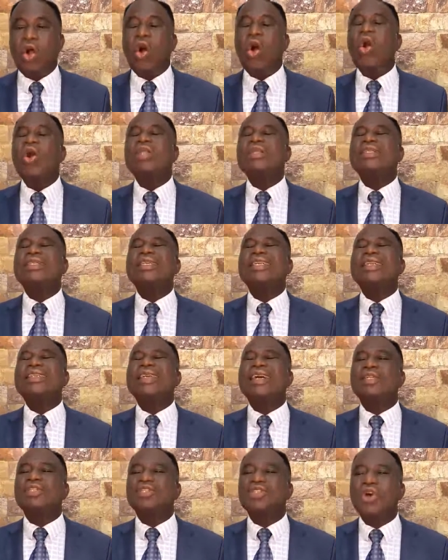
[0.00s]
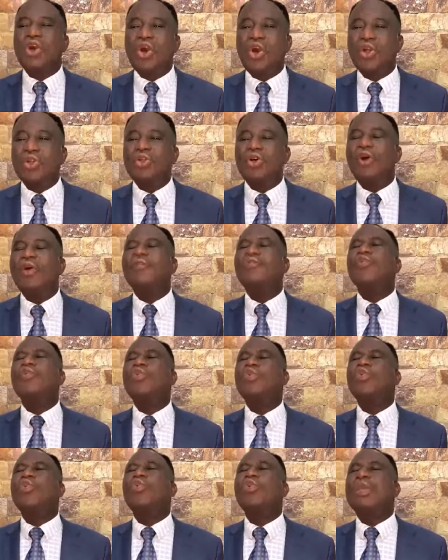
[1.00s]
until the turn of
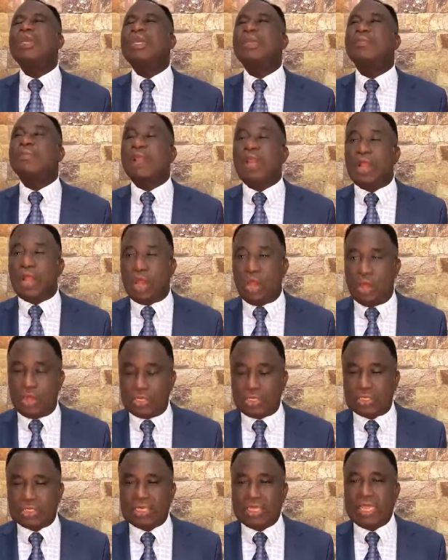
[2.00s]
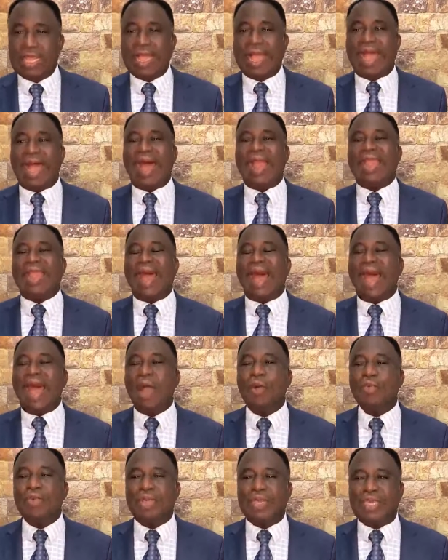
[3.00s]
who it belongs and
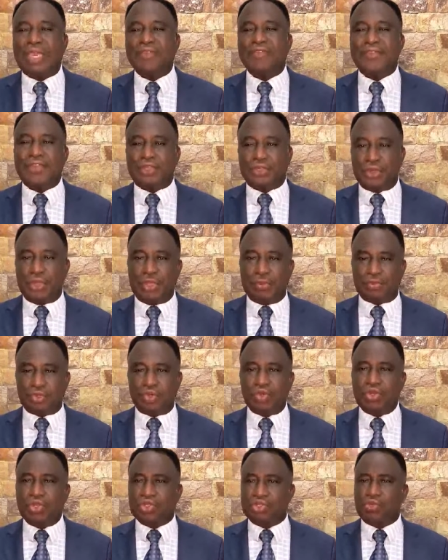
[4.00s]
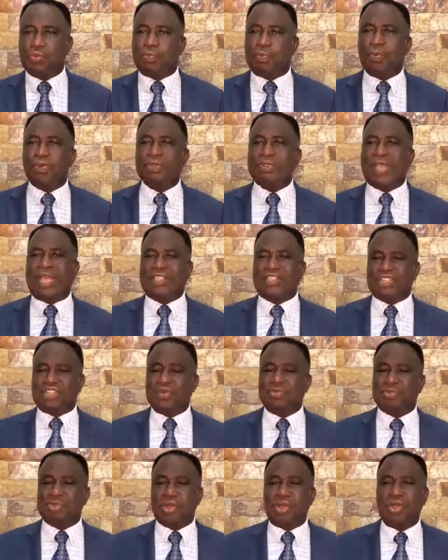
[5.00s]
I will give it to him. So you should post that
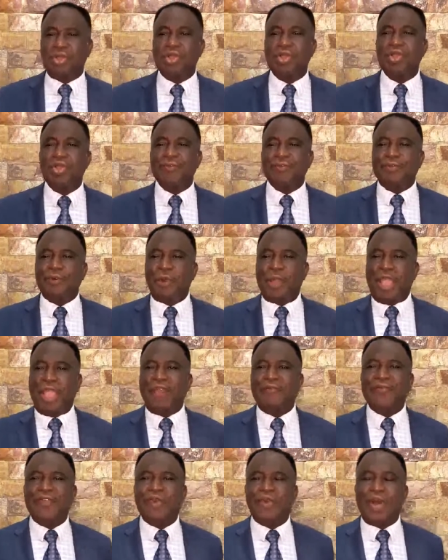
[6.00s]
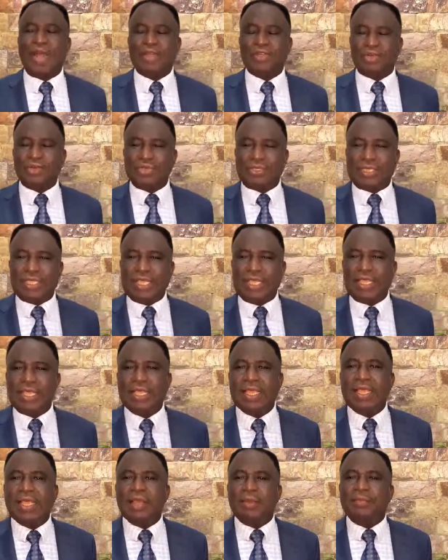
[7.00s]
scripture for everyone to see
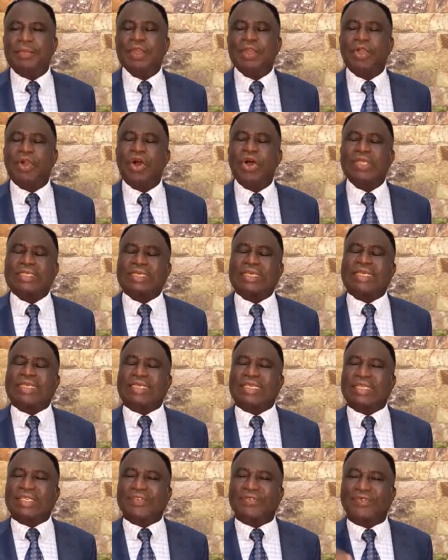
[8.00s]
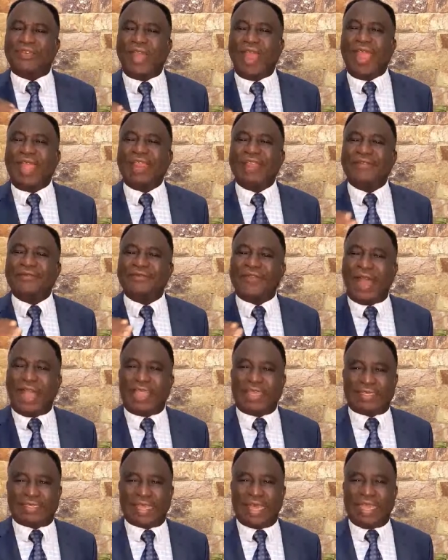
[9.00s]
because it is very
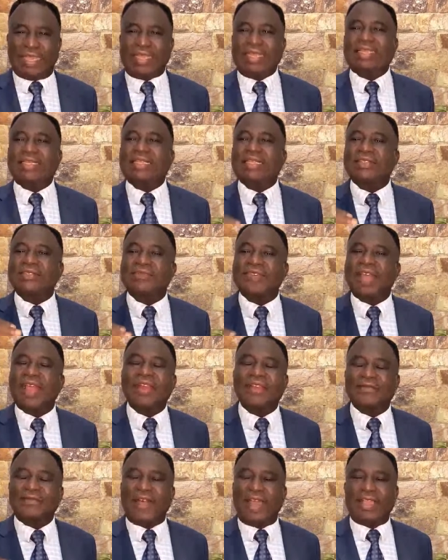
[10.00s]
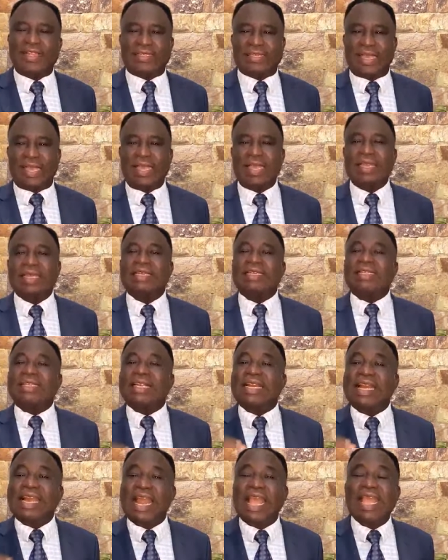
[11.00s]
vital. It is very vital.
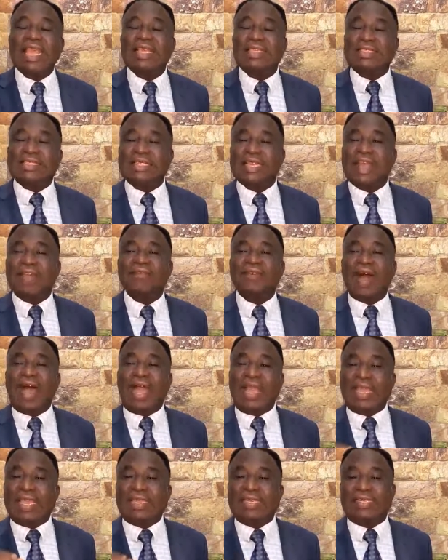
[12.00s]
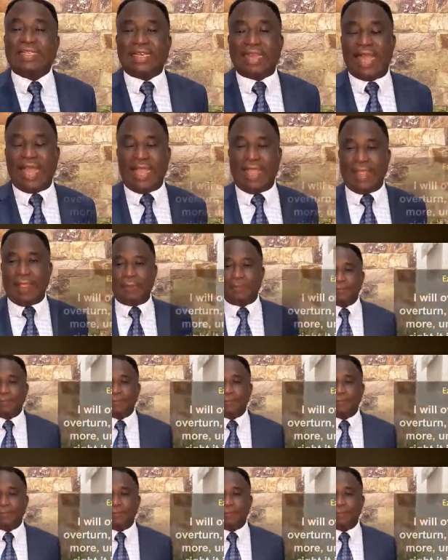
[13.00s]
Delay is never a denier.